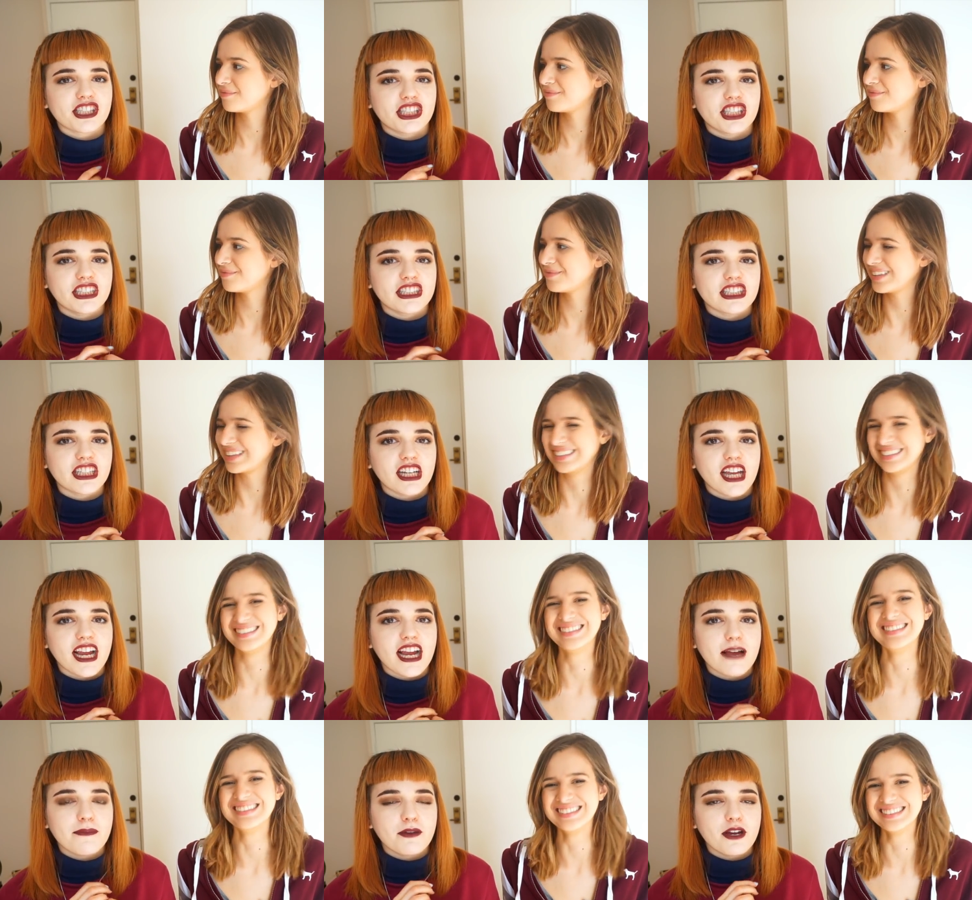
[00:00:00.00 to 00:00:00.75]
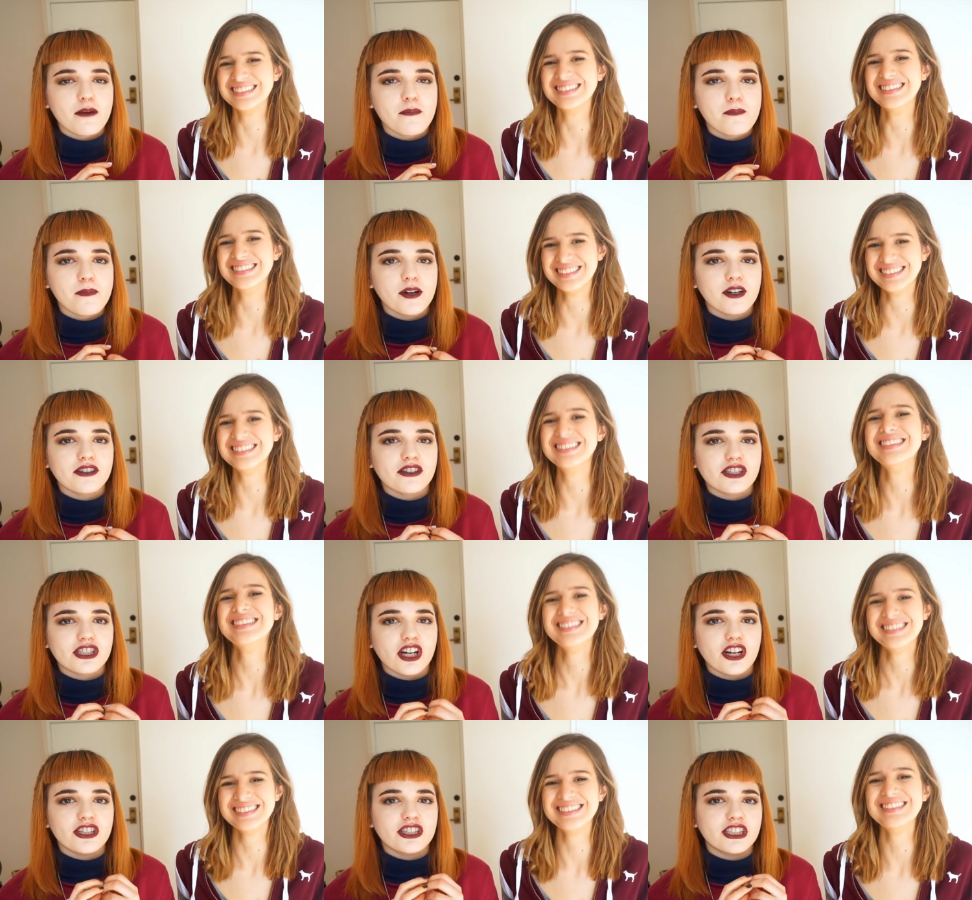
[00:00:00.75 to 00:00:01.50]
Speaker 1: She's looking up your birth
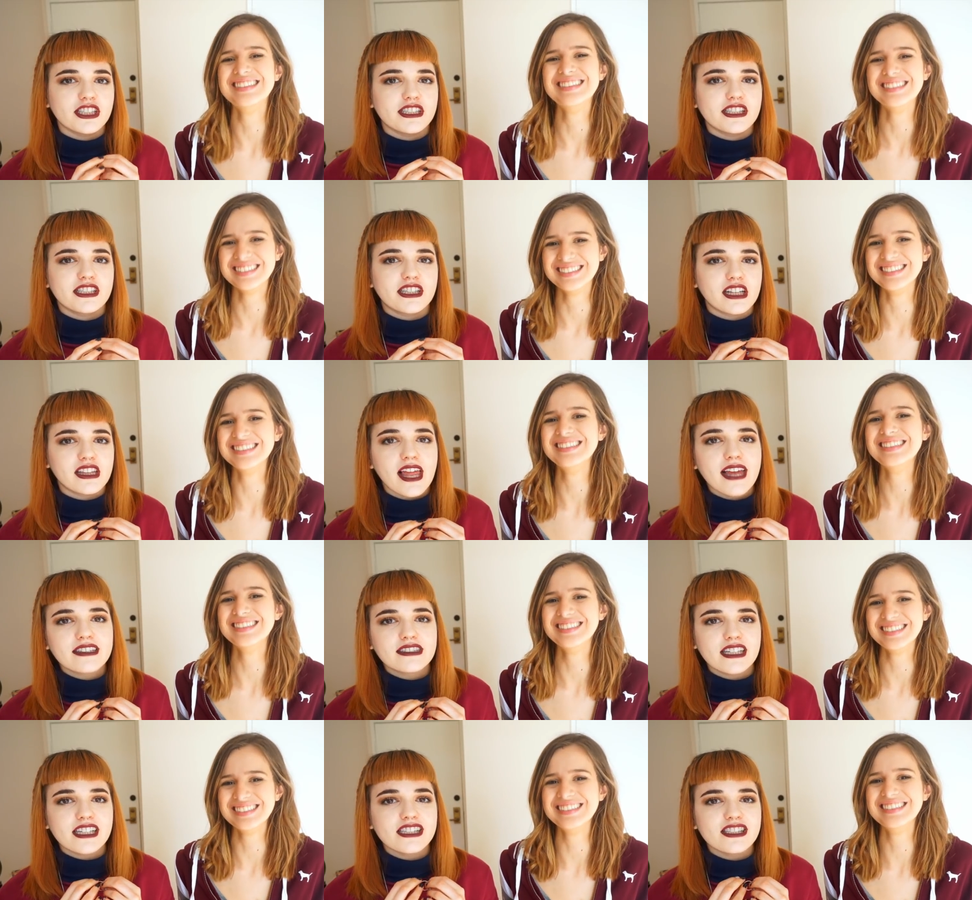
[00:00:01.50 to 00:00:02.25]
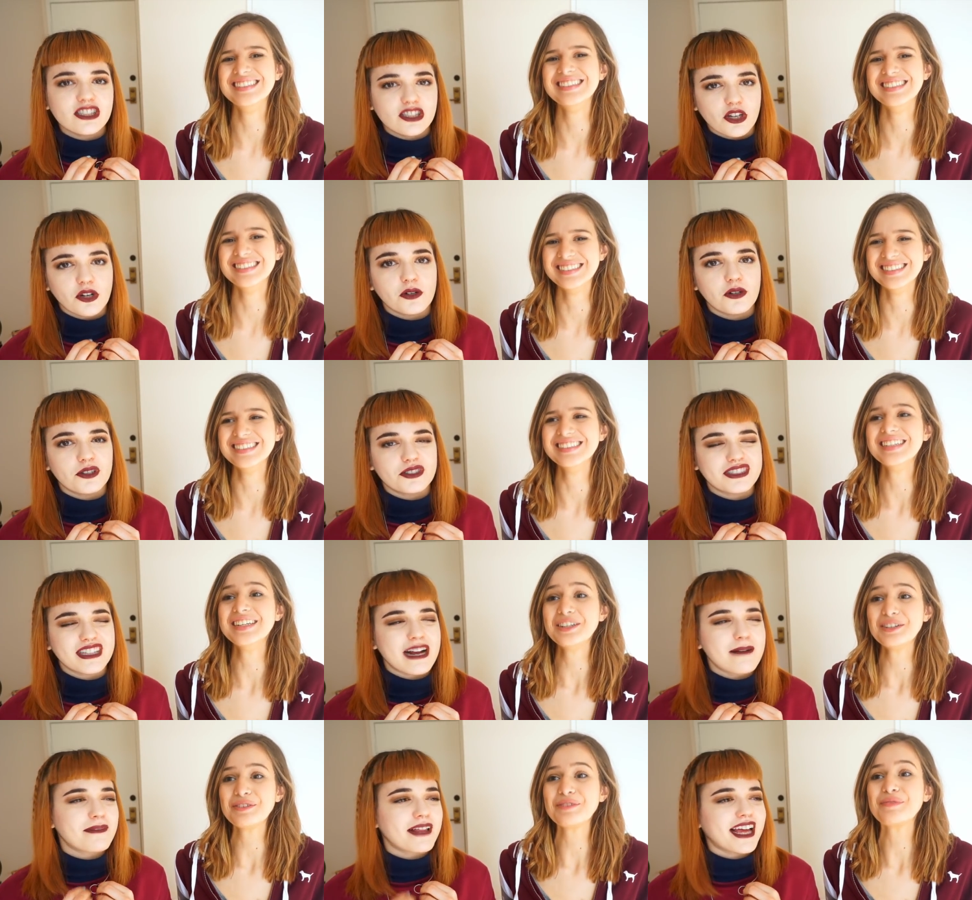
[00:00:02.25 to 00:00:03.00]
chart. She's collecting souls.
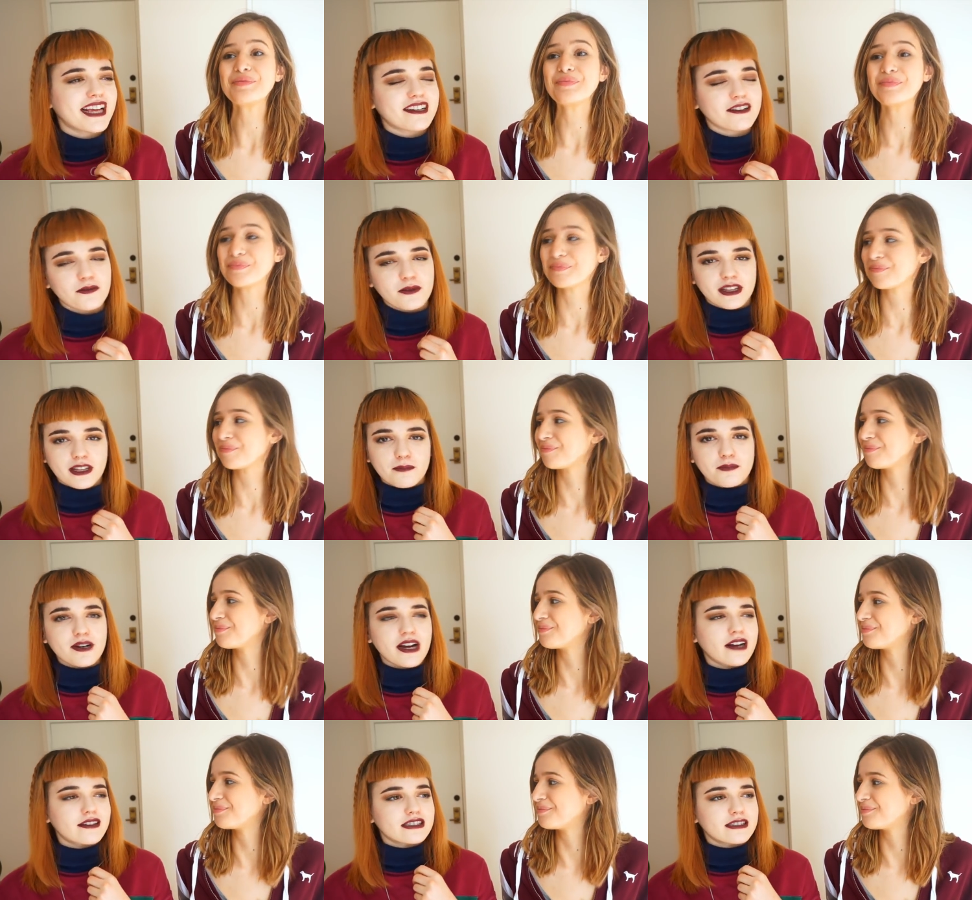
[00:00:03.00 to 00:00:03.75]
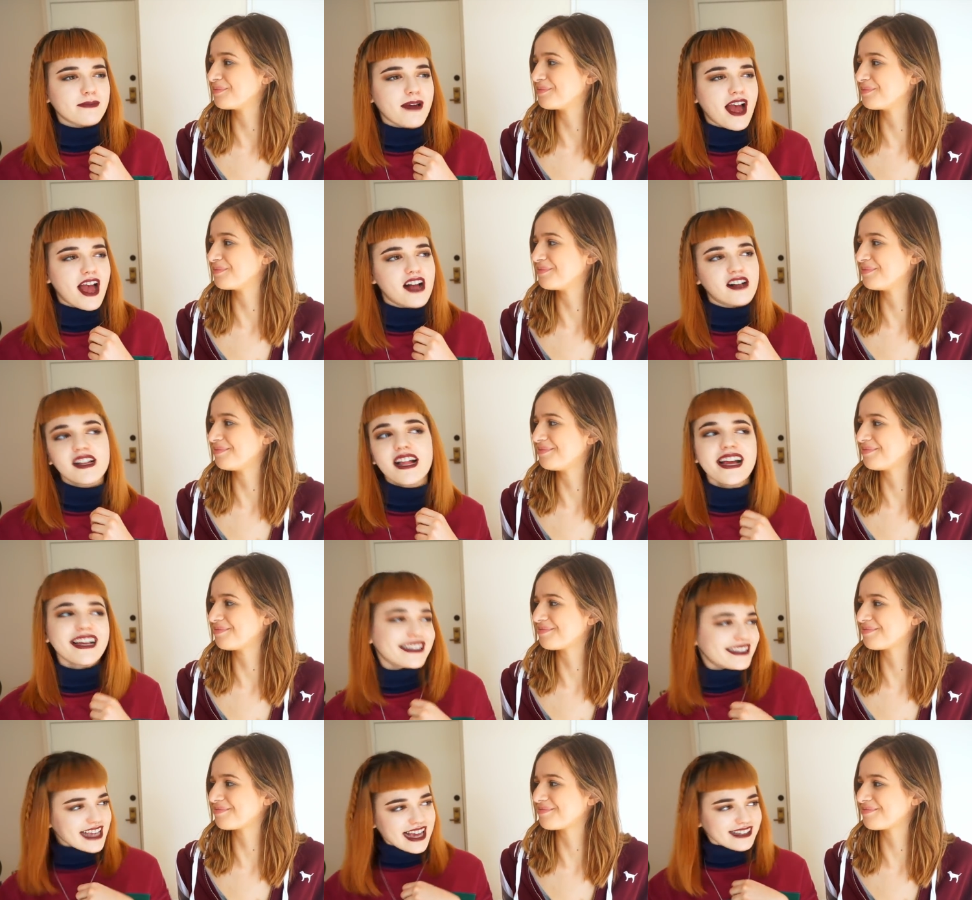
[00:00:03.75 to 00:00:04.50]
And I'm like, with a proud smile,
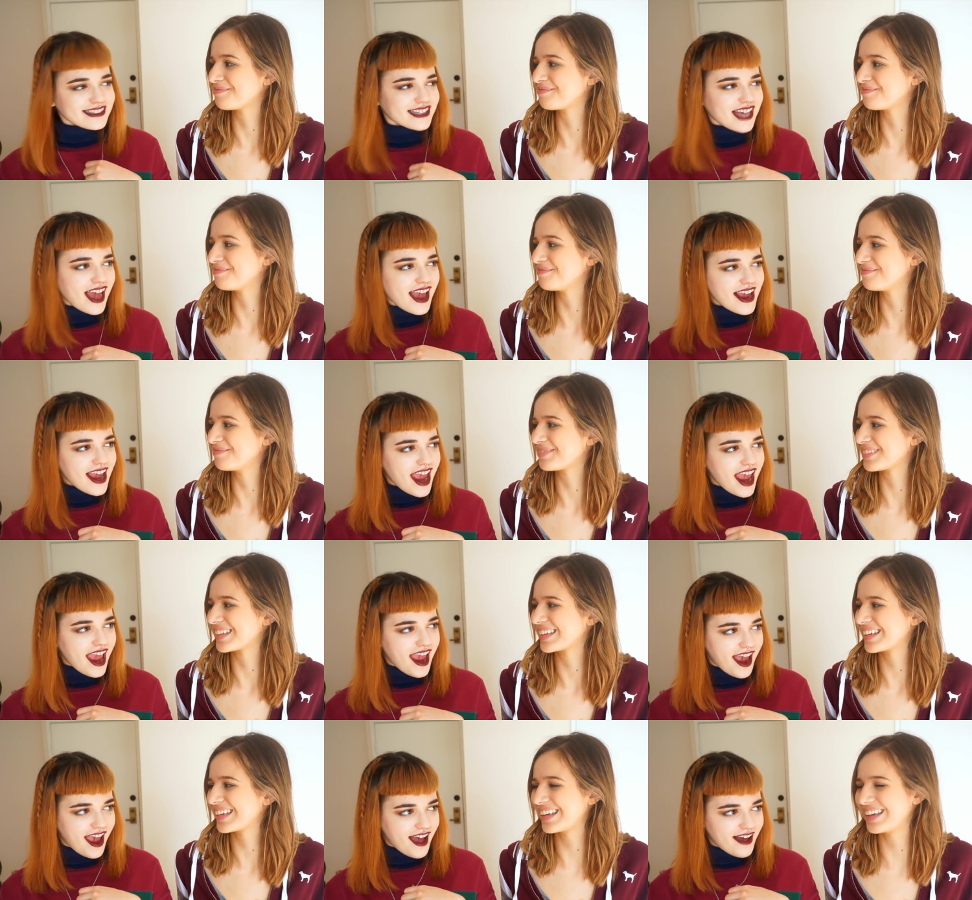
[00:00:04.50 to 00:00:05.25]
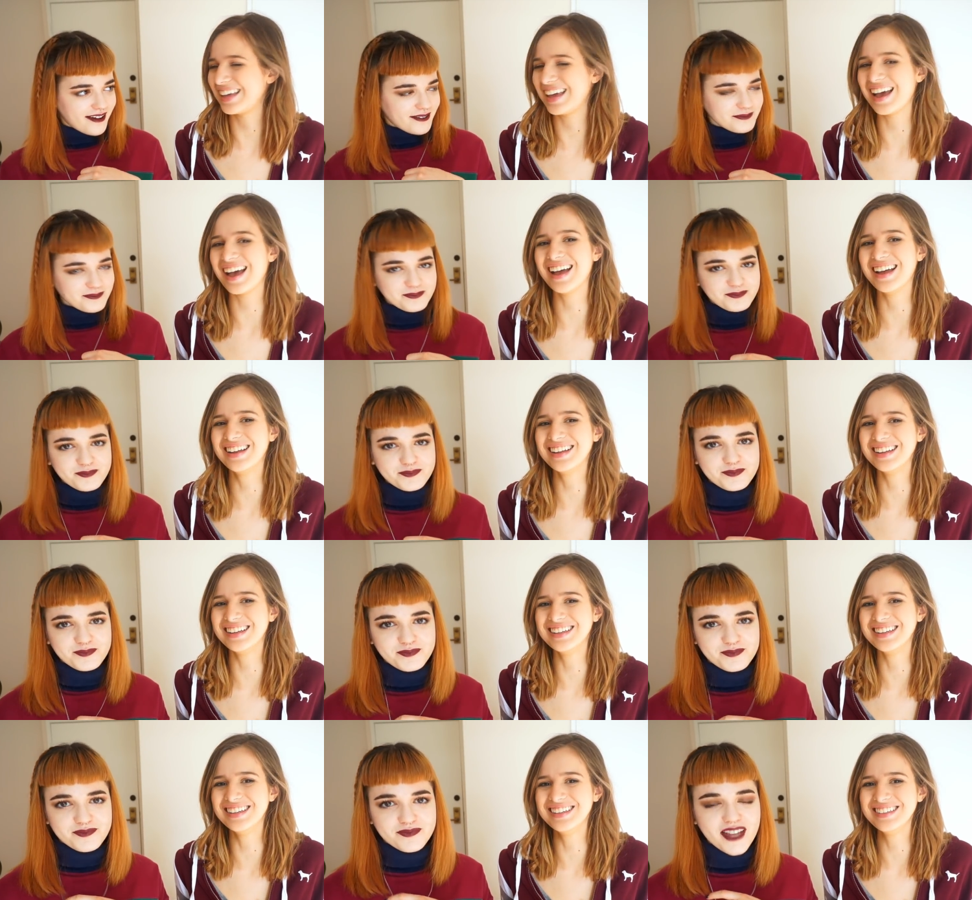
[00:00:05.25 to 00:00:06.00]
yes, I am.
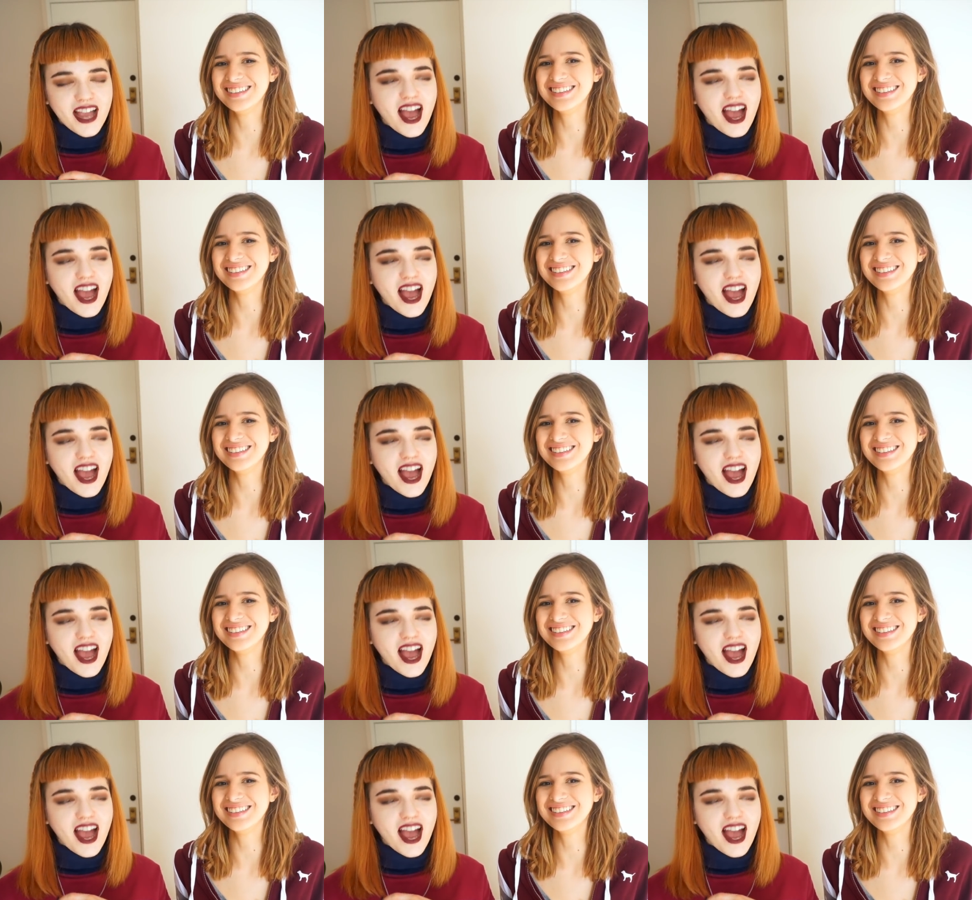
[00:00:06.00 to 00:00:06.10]
Yeah.